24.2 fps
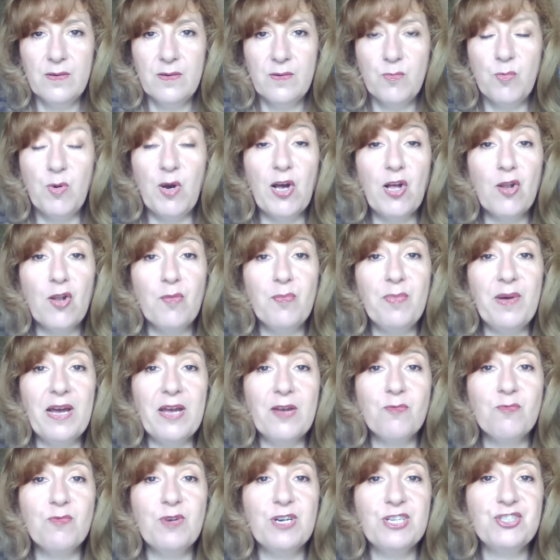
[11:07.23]
Well,
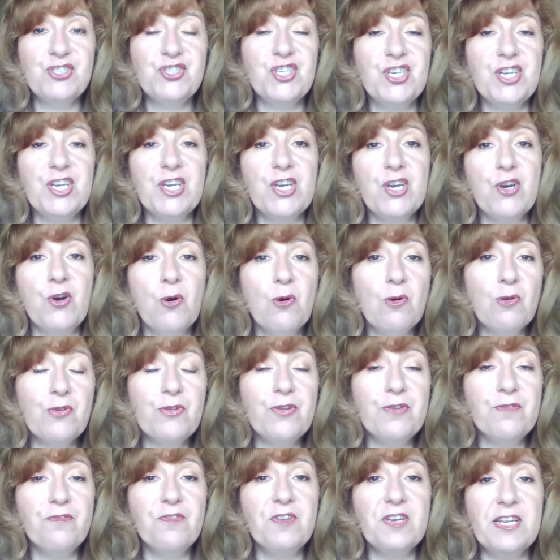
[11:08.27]
by watching all
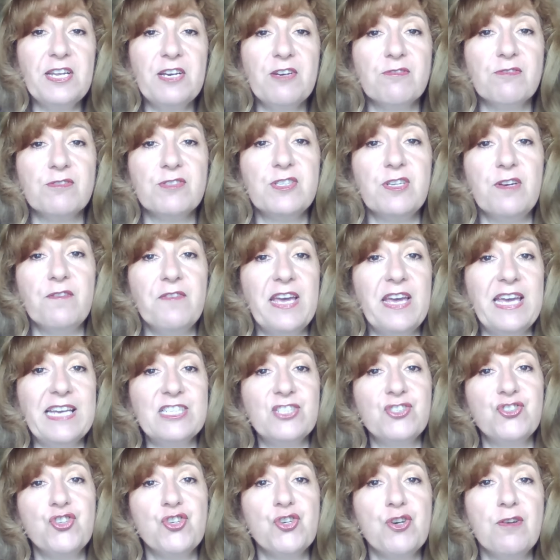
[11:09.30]
the videos of
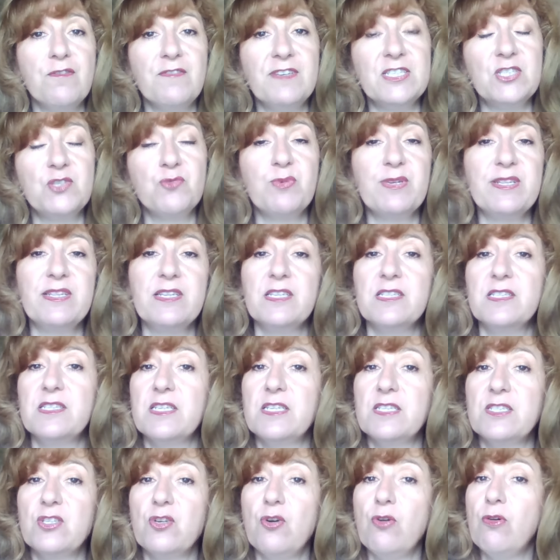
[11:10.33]
ex-Jehovah's
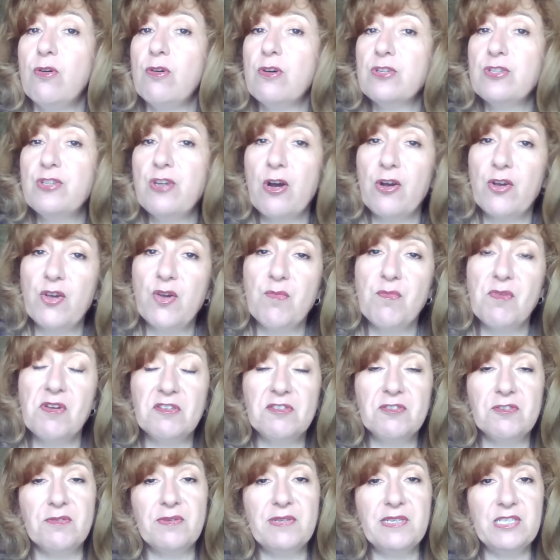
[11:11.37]
Witnesses or
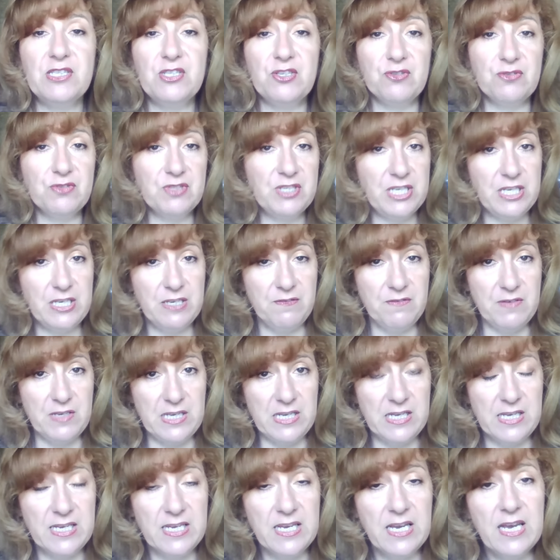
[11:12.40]
documentaries on
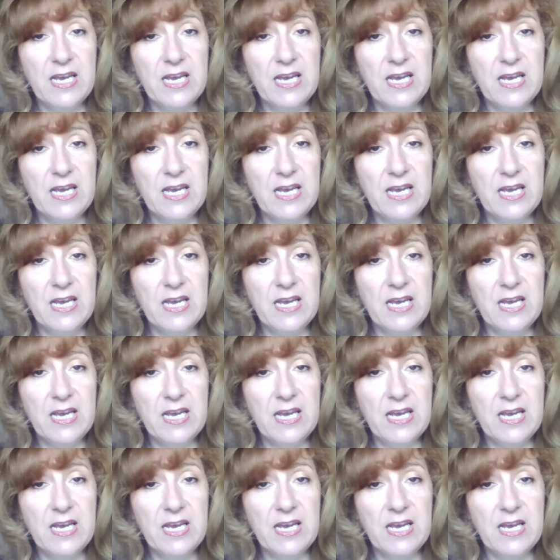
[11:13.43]
TV,